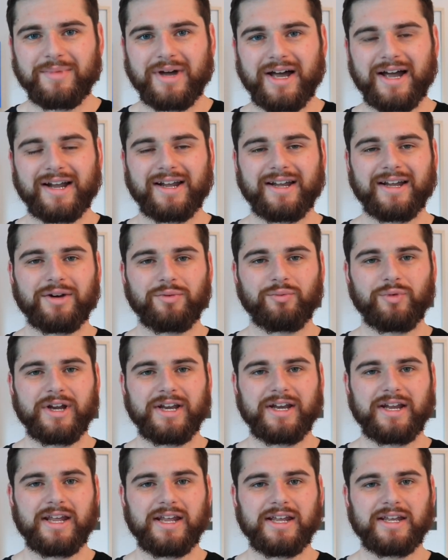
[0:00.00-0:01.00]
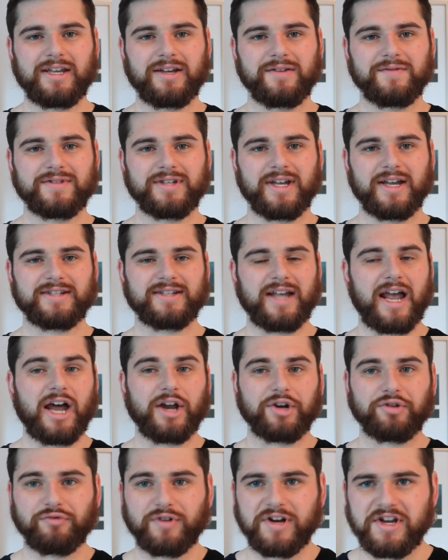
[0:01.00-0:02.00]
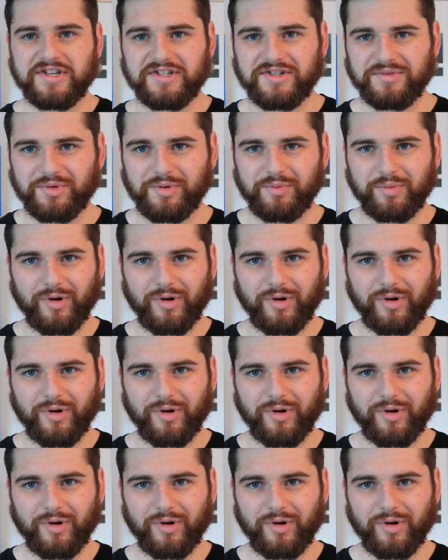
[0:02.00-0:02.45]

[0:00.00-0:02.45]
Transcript: Market when he gives us unreasonable